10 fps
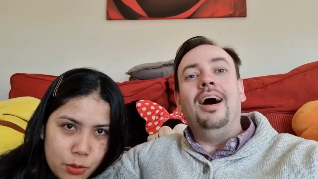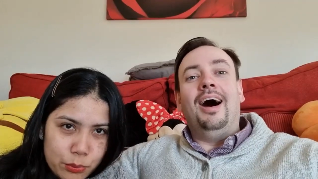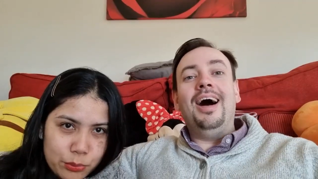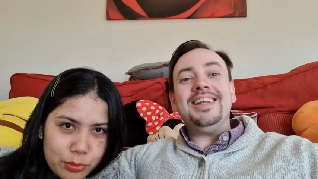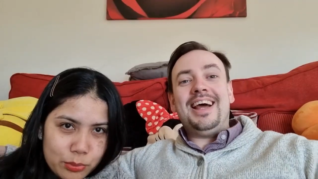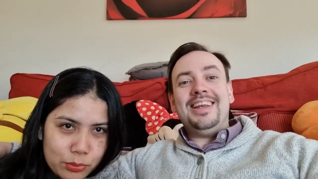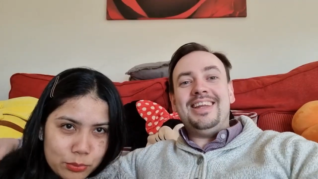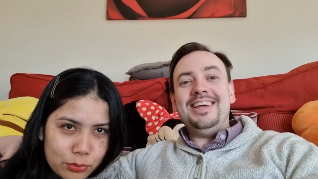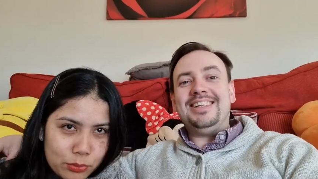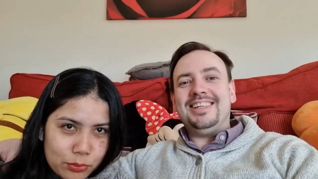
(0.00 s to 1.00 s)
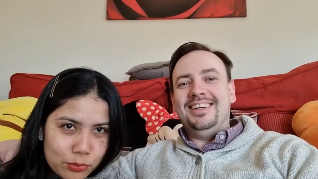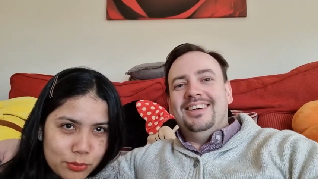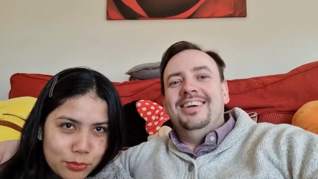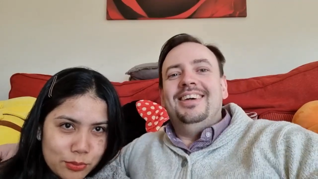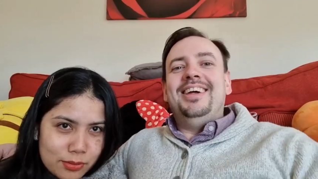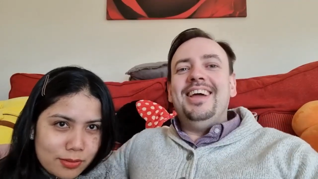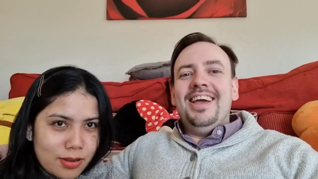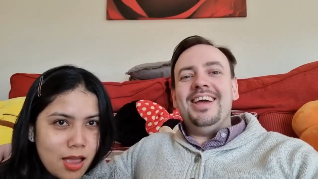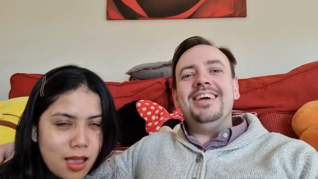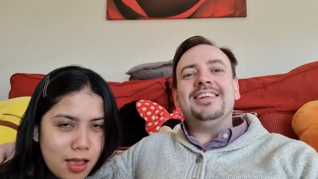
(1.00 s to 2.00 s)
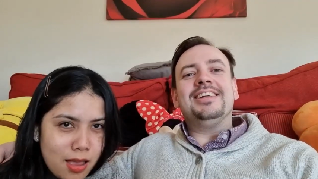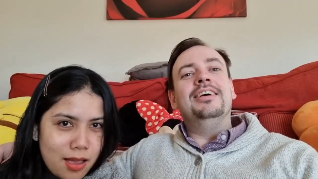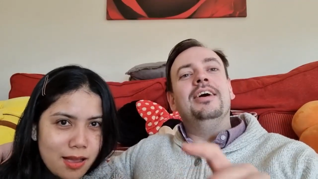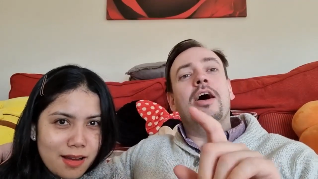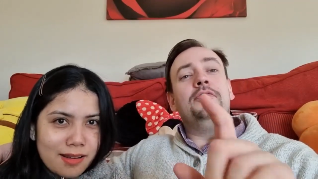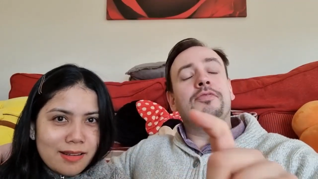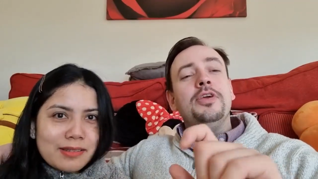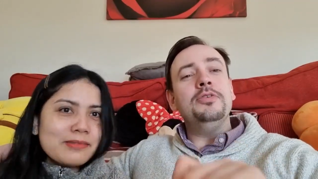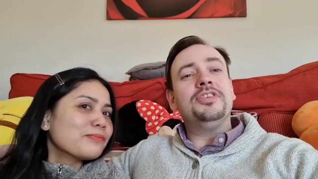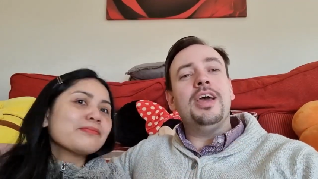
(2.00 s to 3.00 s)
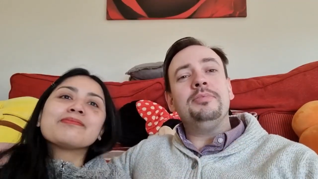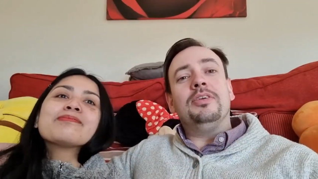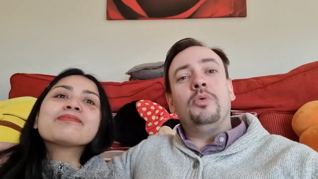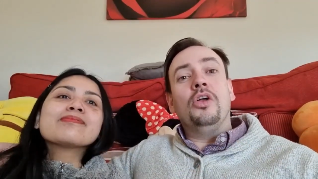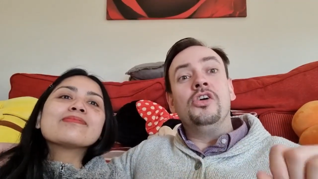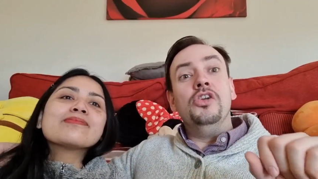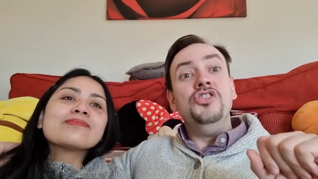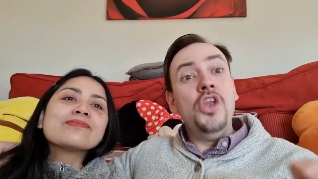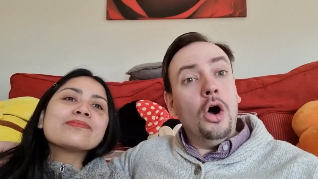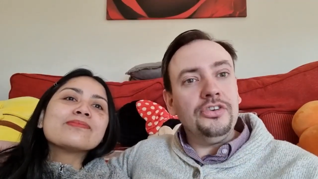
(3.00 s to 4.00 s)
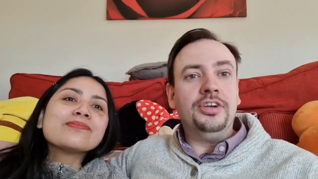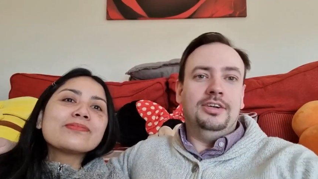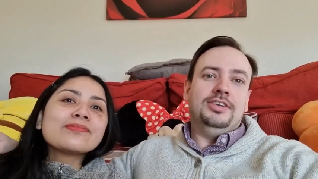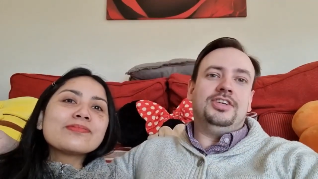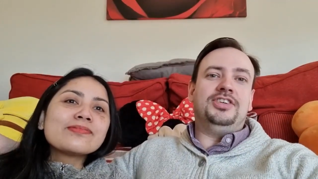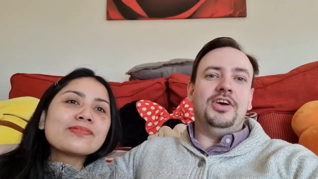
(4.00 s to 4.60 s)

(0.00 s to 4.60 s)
Speaker 1: Hi Dandies! Here's a few tips of what not to